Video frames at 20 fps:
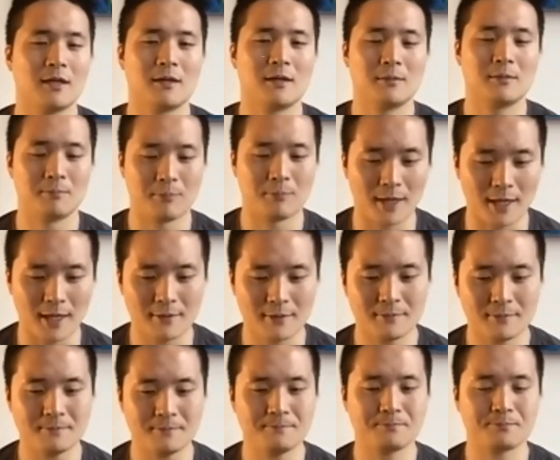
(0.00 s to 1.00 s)
But
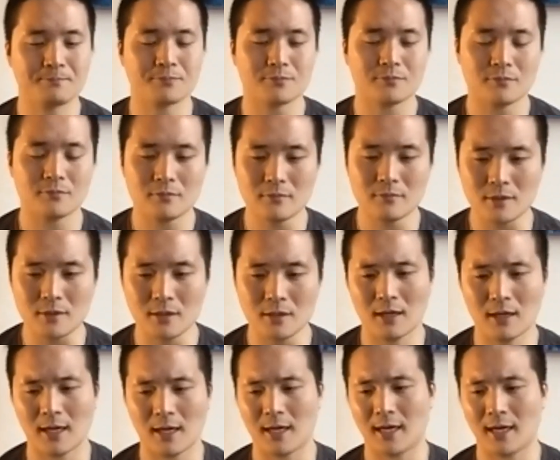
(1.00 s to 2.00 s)

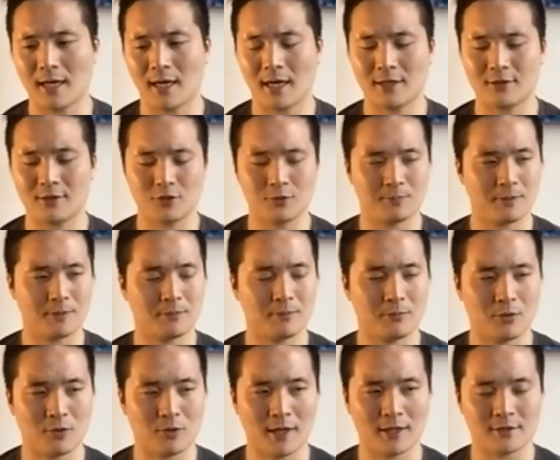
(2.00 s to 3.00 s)
I do put
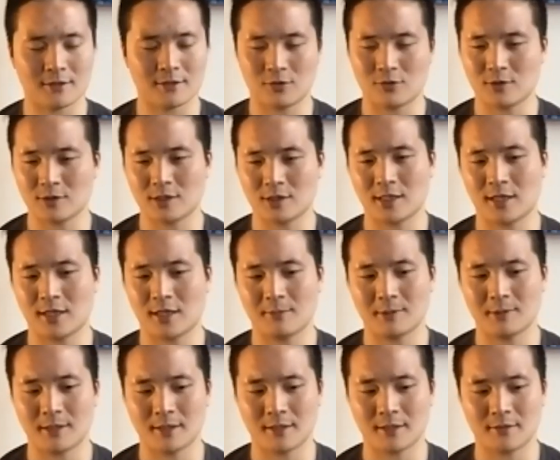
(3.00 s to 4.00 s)
more eggs in Christianity,
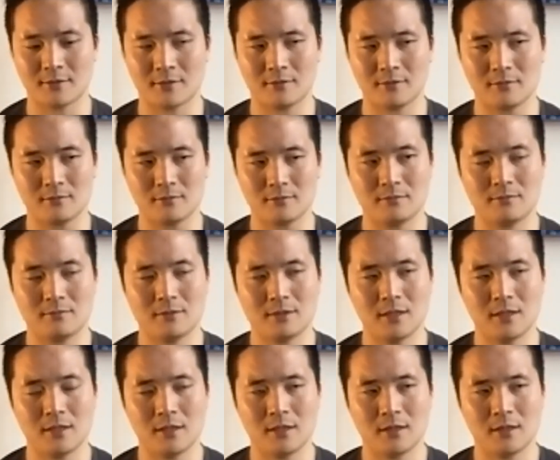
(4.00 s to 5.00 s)
because
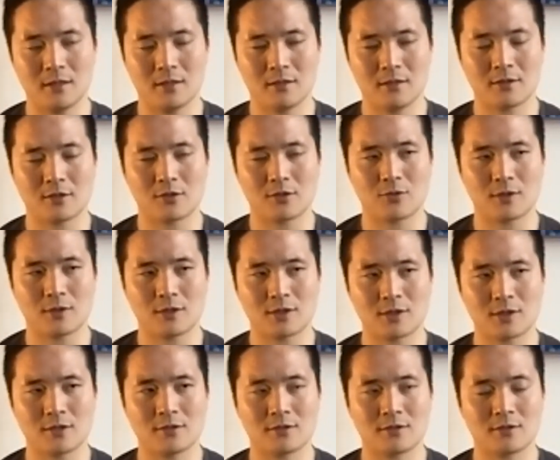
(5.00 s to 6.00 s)
the
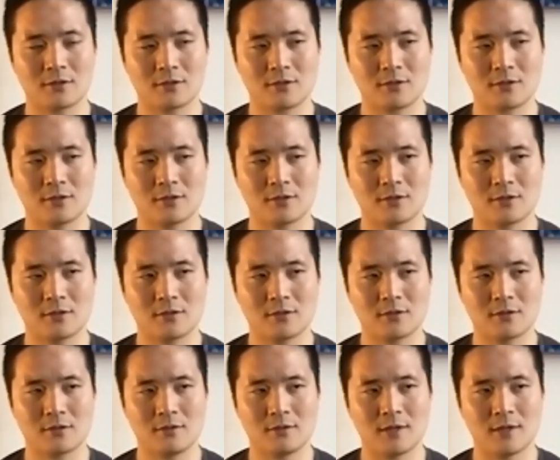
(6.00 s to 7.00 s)
Christians,
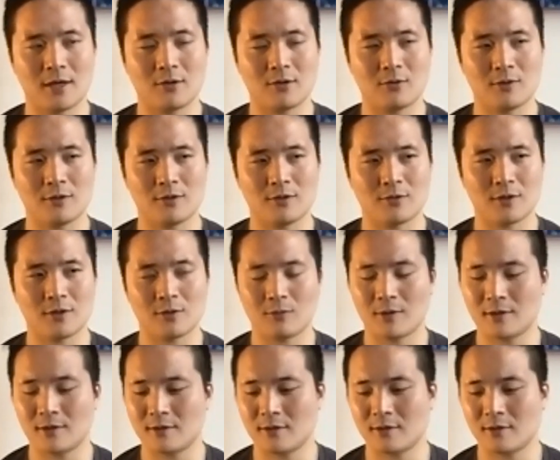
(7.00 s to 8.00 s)
not only do they
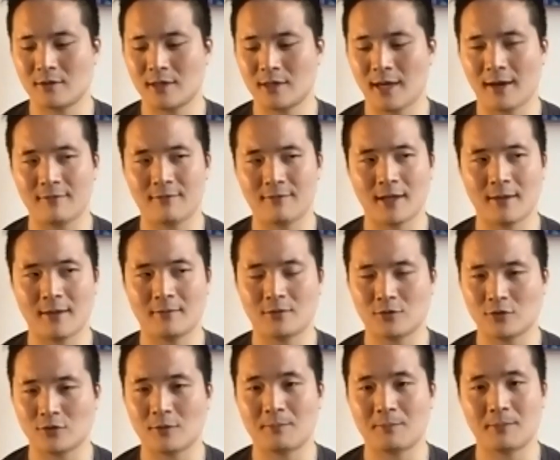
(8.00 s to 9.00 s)
want to have that
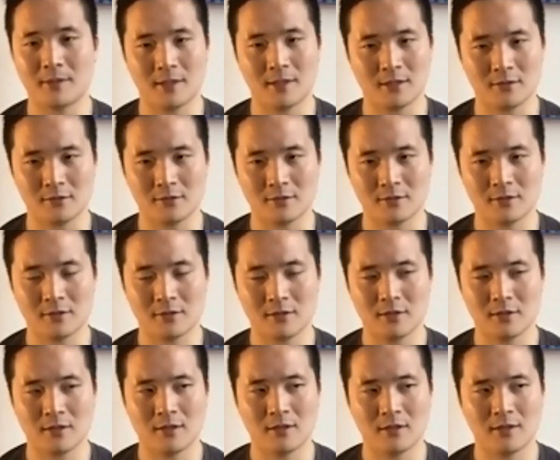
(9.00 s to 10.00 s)
sort of peace,
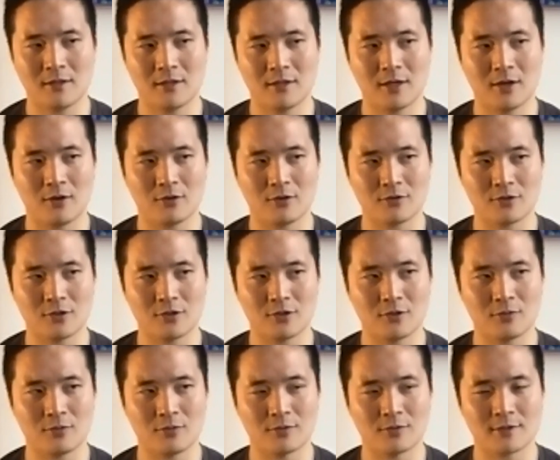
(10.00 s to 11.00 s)
they
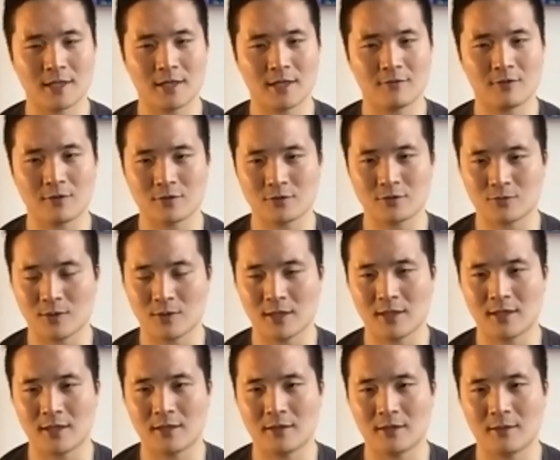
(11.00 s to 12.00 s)
also will stand up for what's right
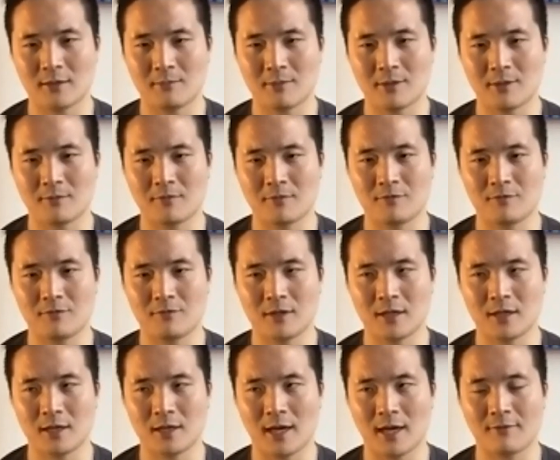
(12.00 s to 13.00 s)
and be
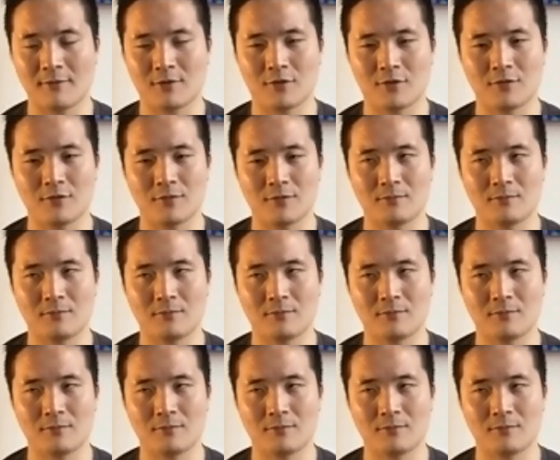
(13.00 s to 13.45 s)
they're